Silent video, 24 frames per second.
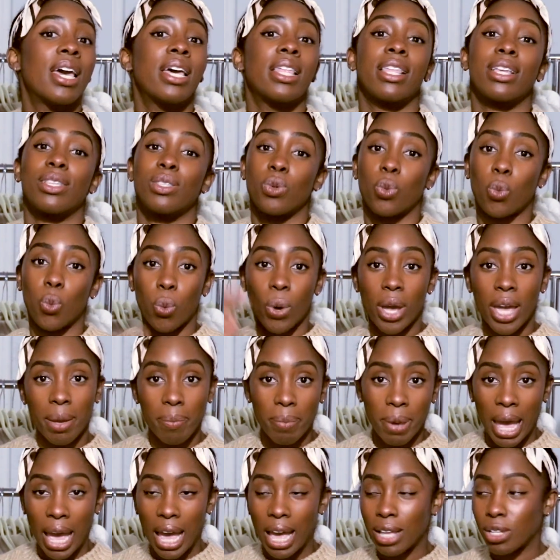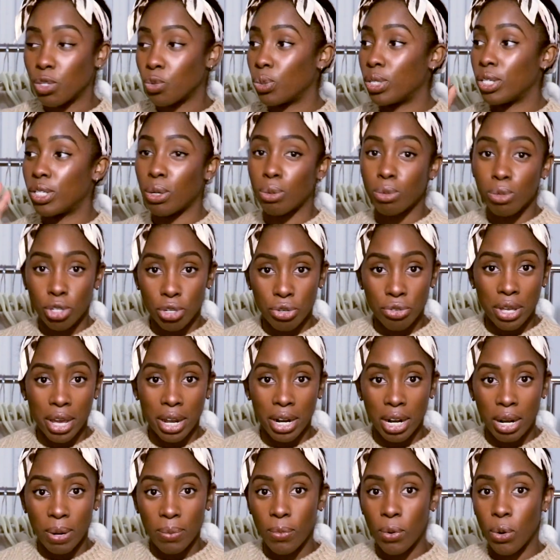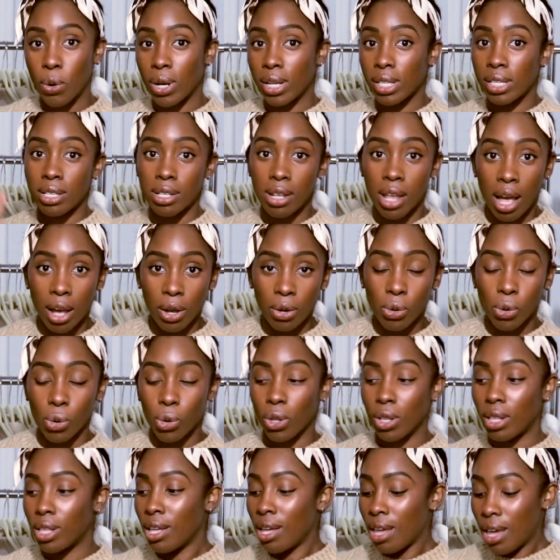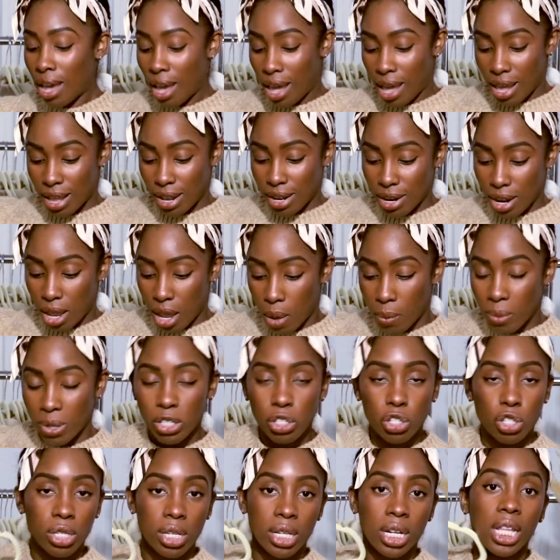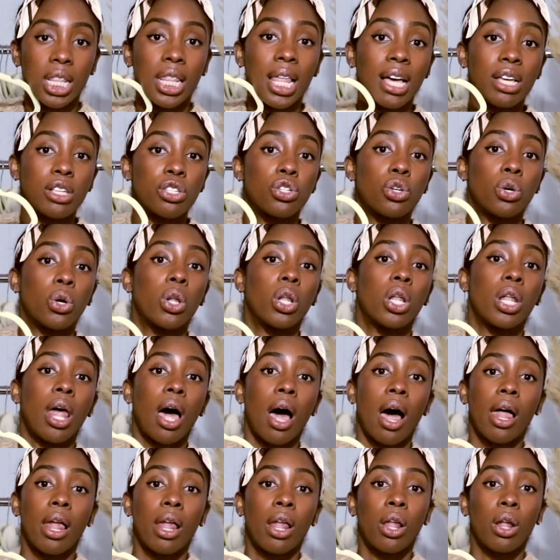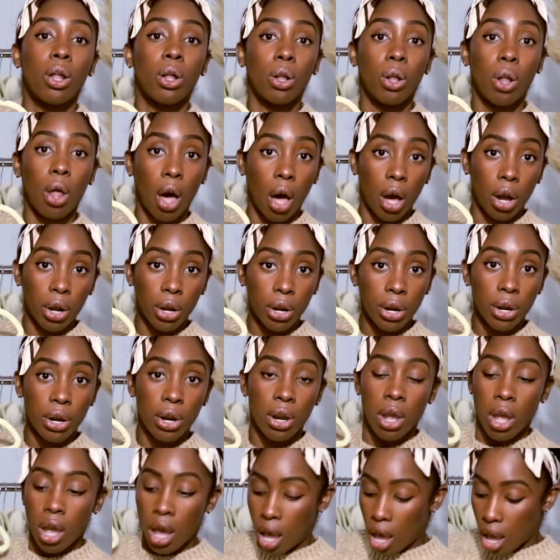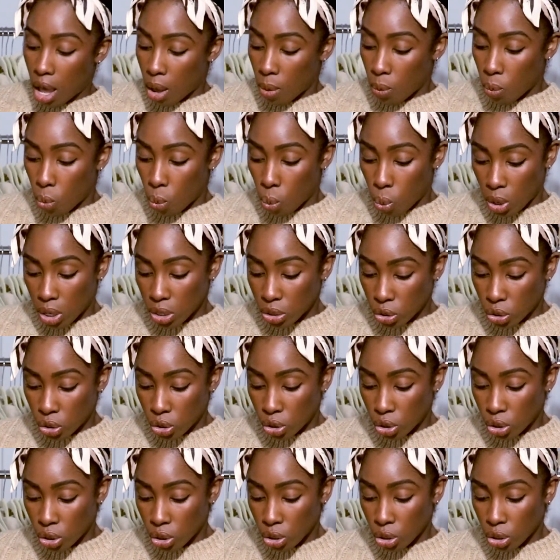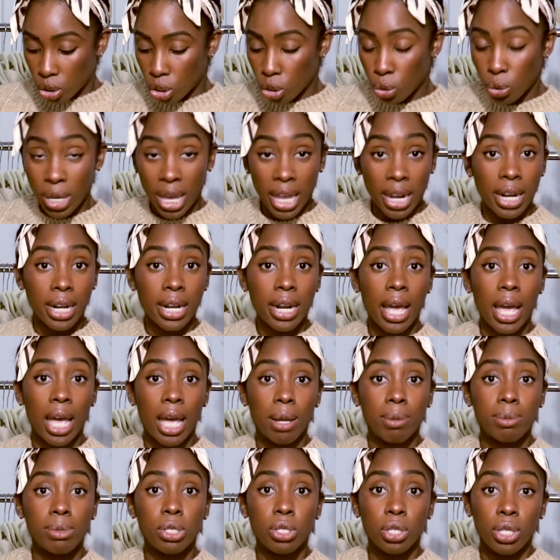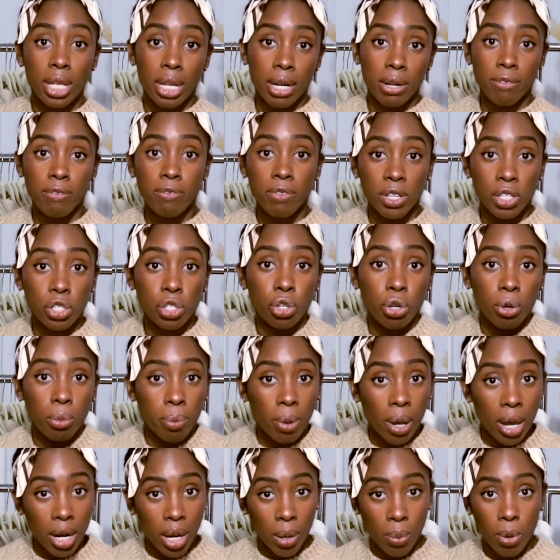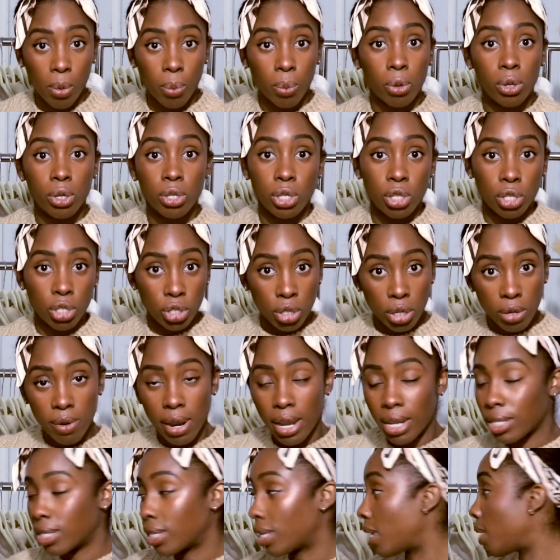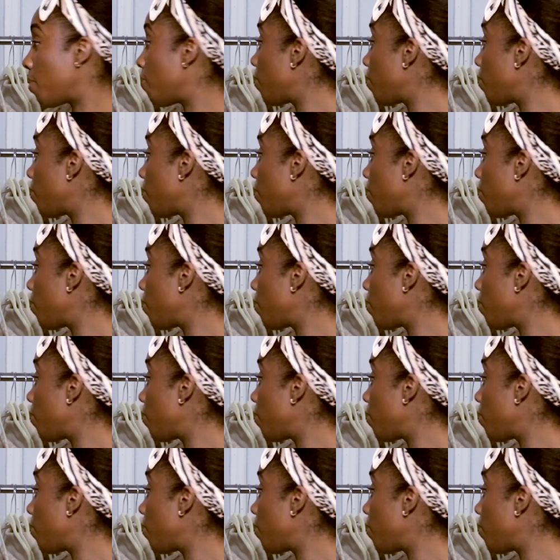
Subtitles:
That's way past. We don't do that anymore. It's not cool. And it's just gonna last you a lot longer once you get it hemmed so that it fits your body proportions correctly.